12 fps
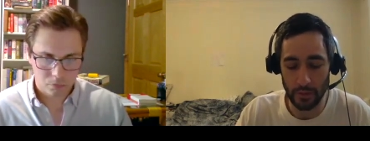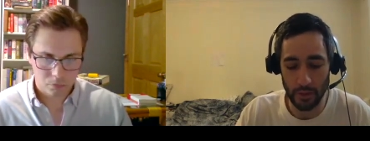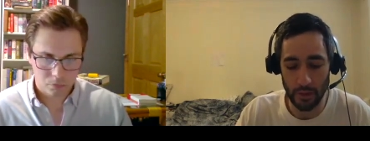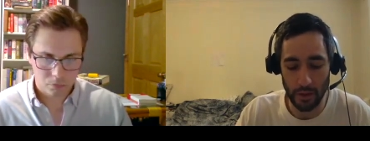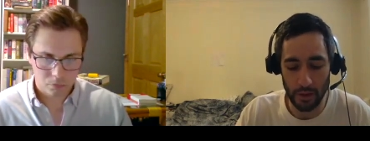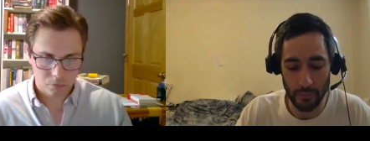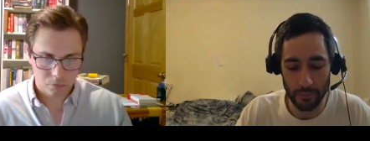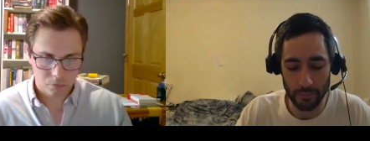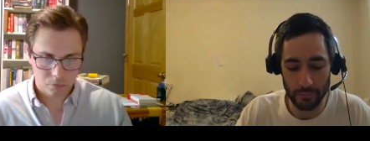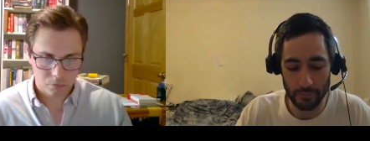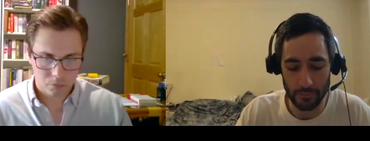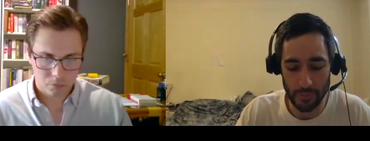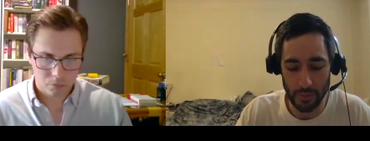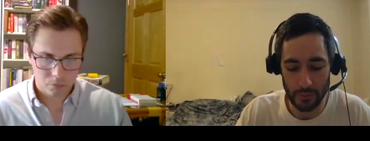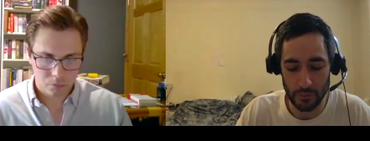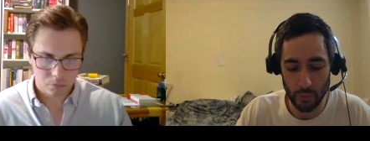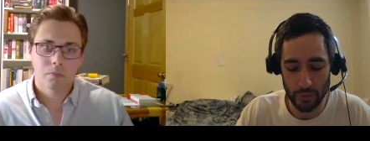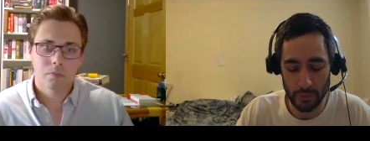Speaker 1: Um,
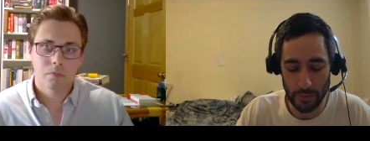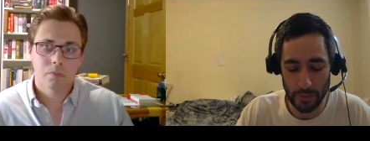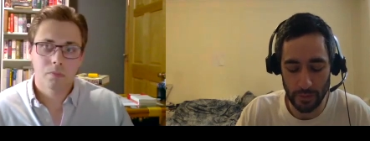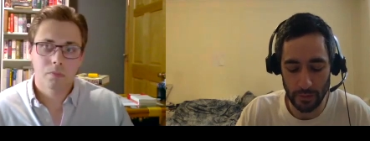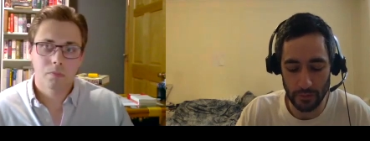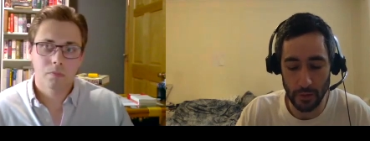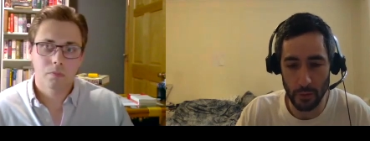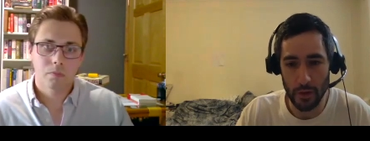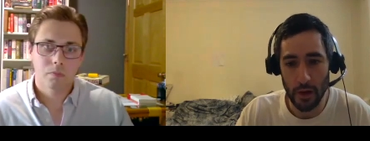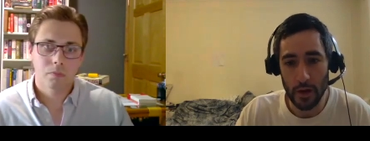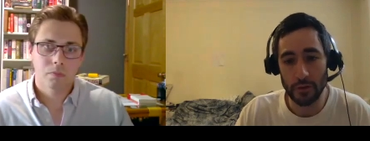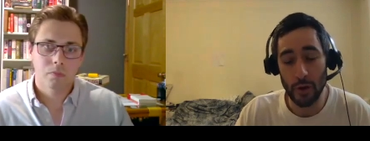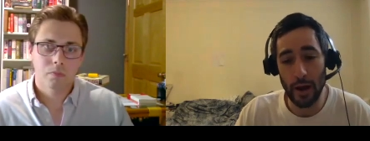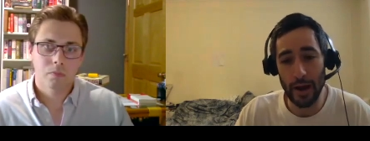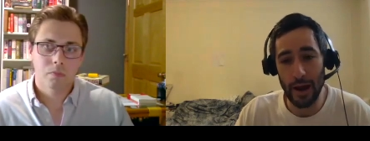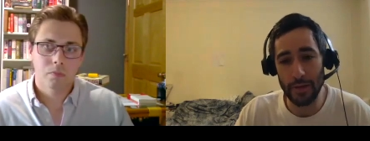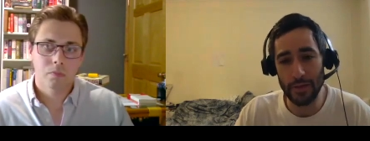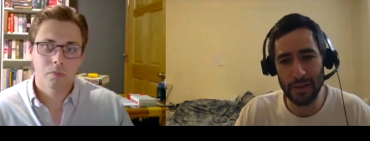towards the beginning. So, so I,
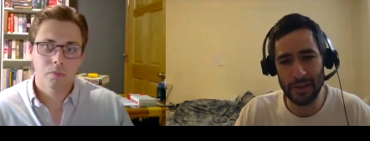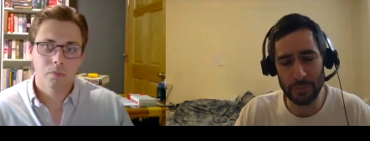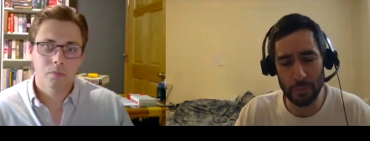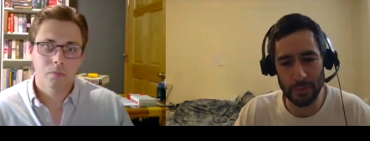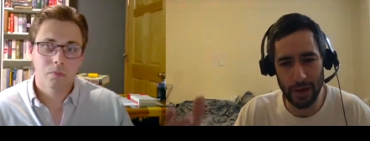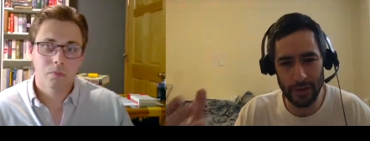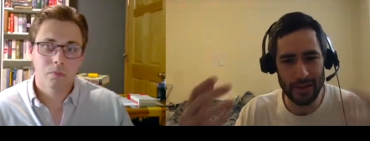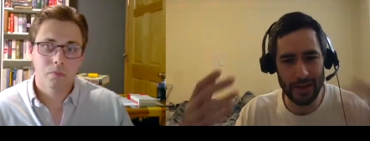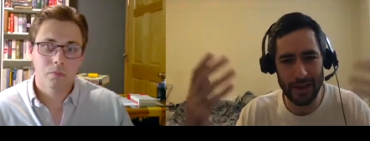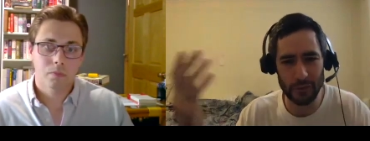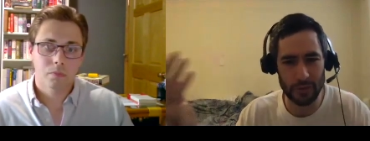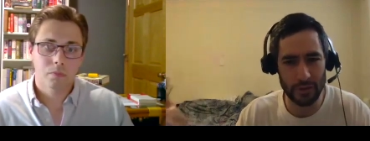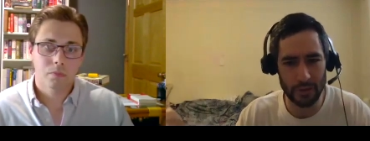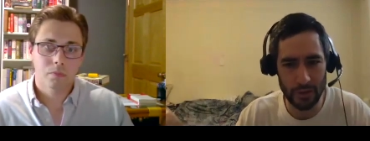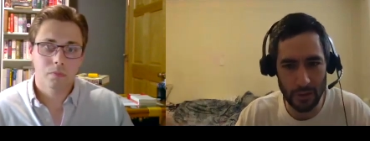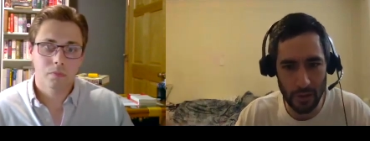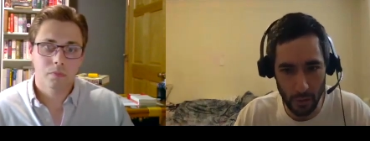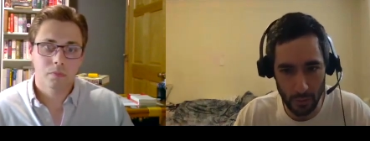I think explicitly, I think the answer is clearly
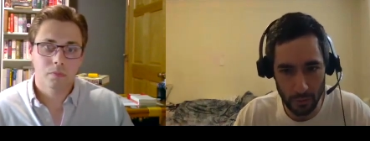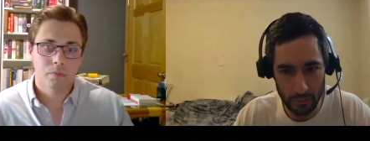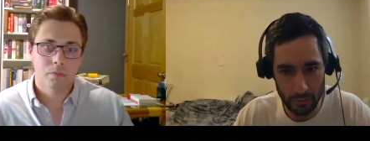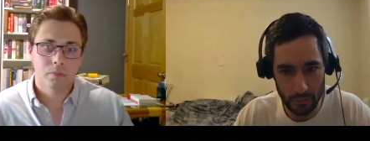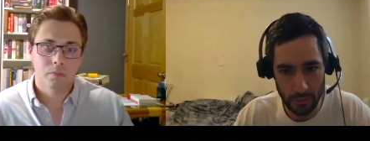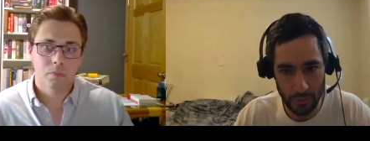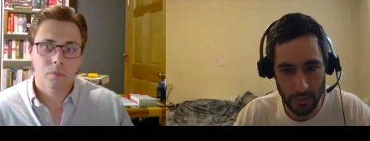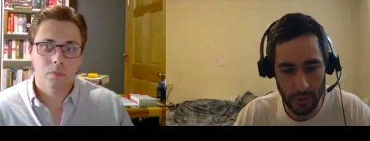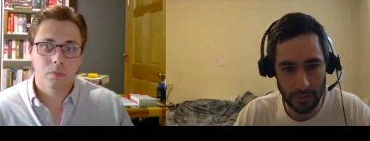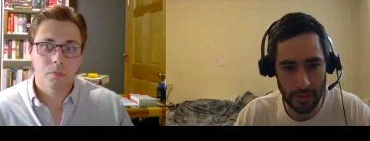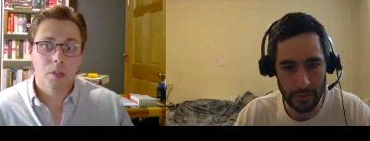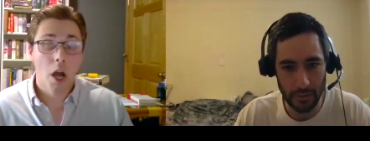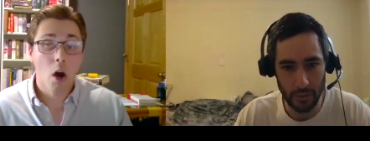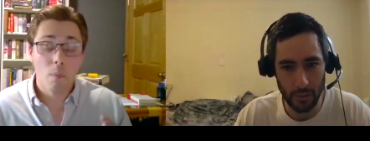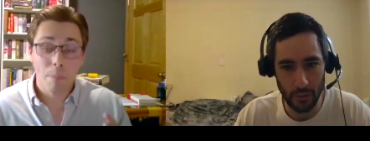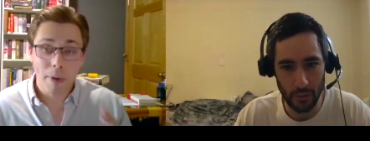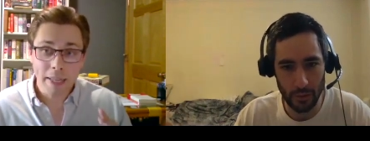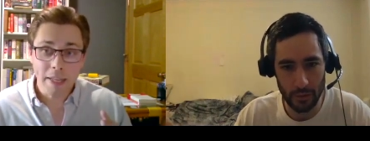no. It doesn't. No,
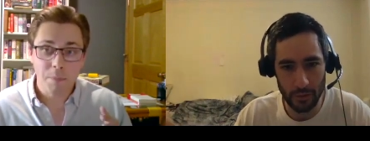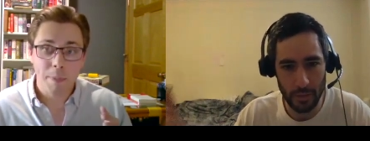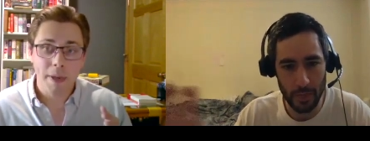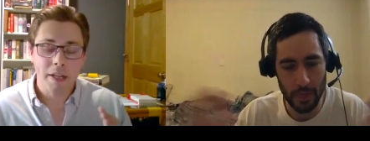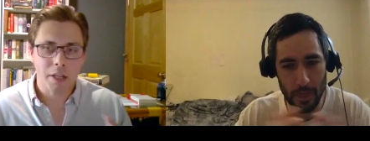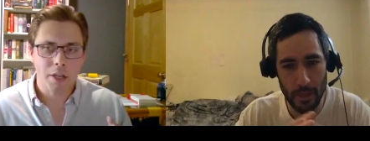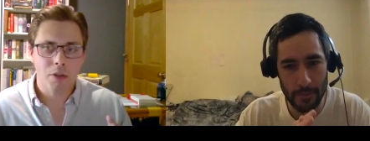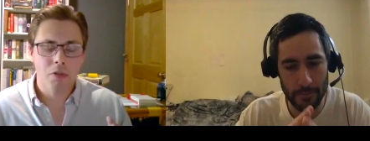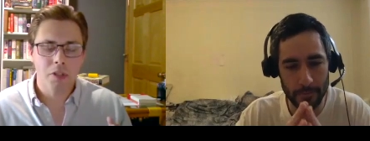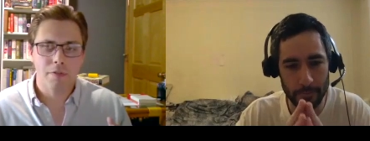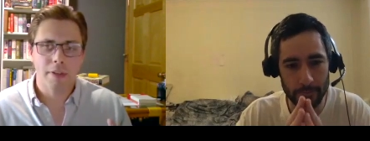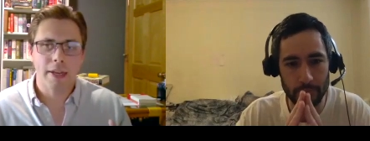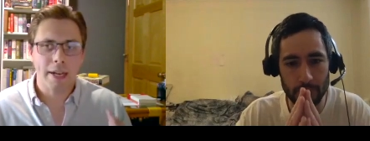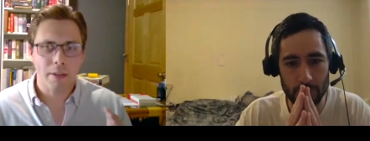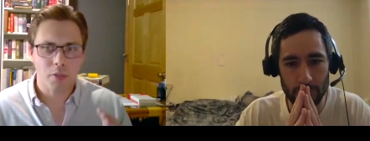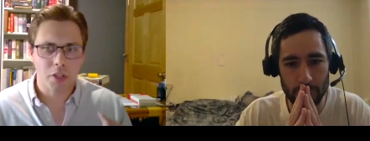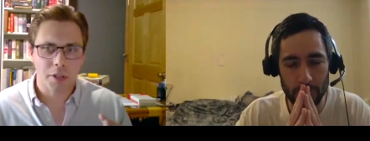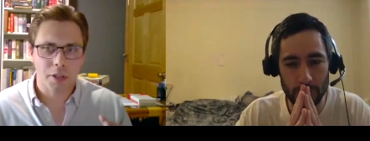but
Speaker 2: he's been accused of it, and he
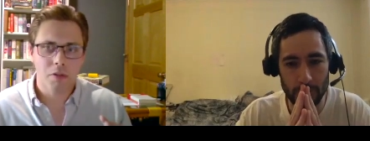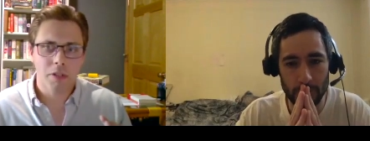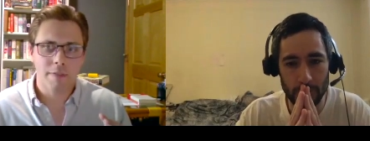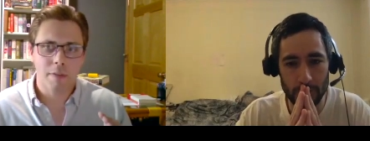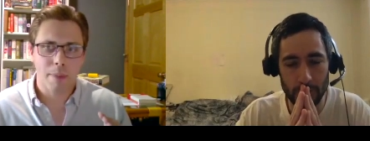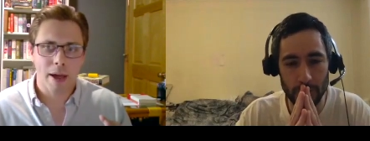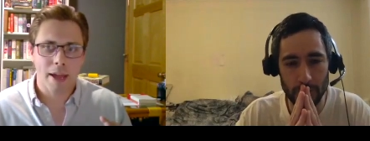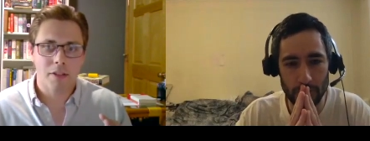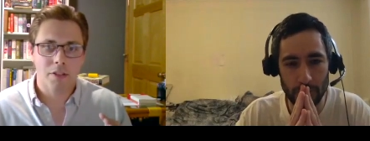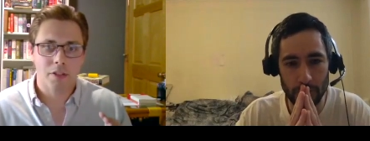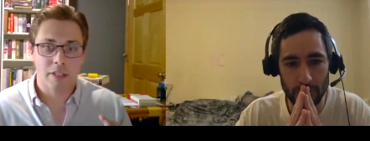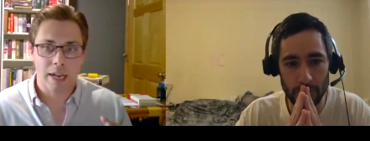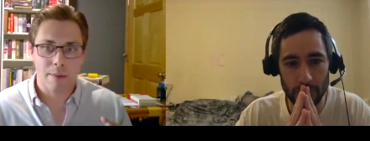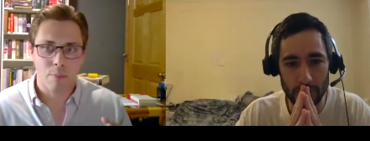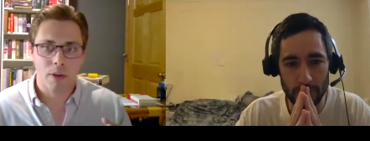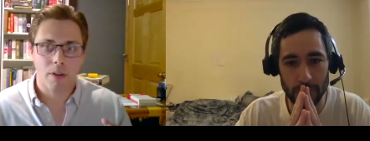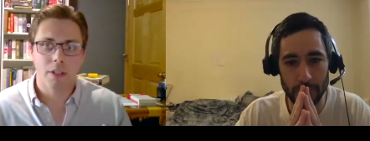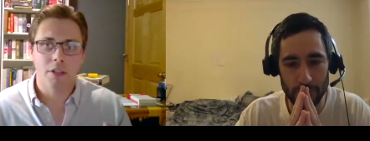was accused of it by his
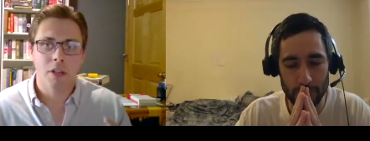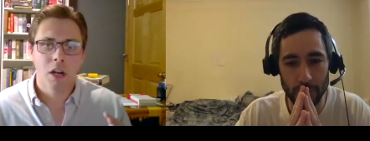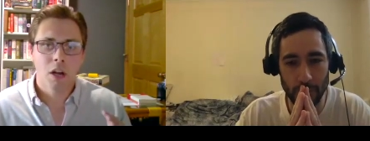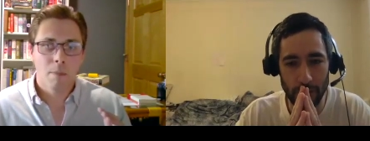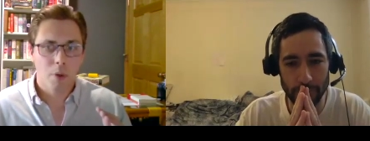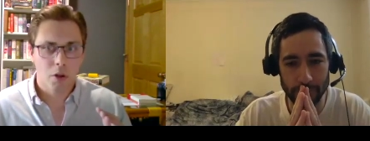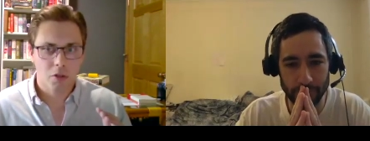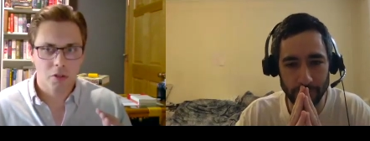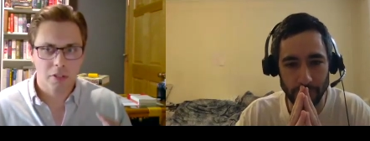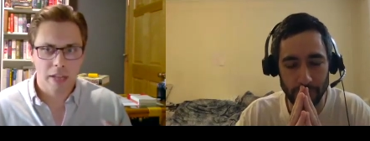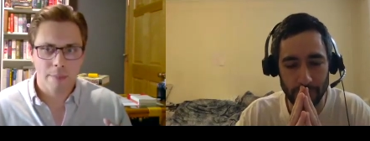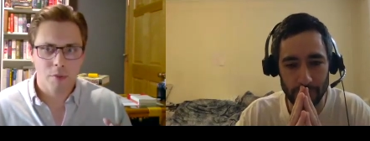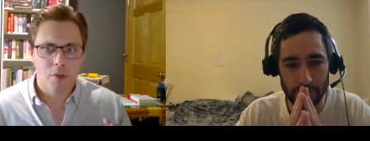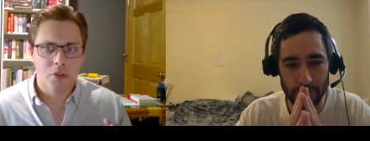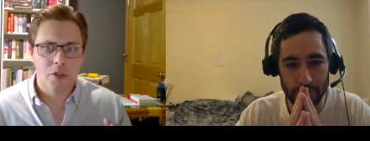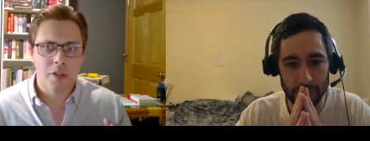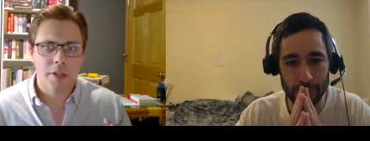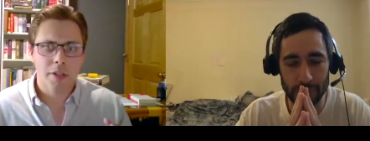contemporaries. Right. Paul Samuelson
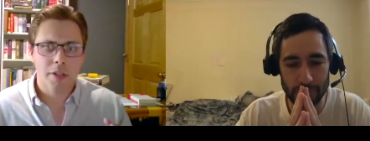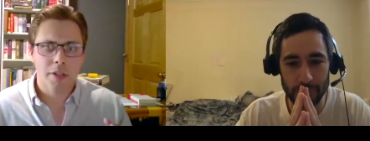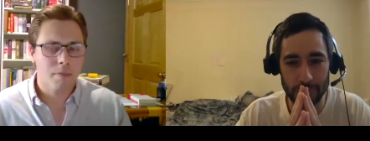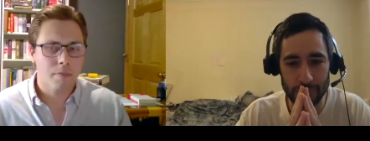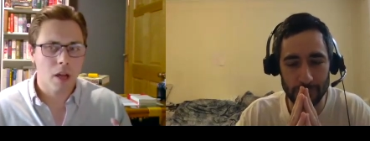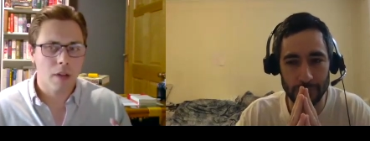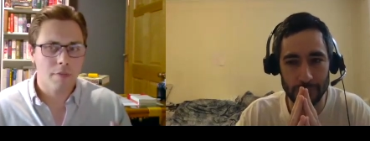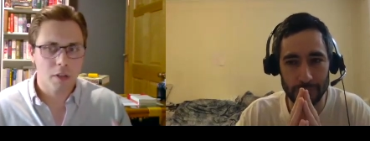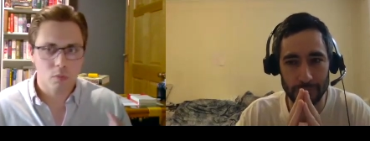accused him of, of it.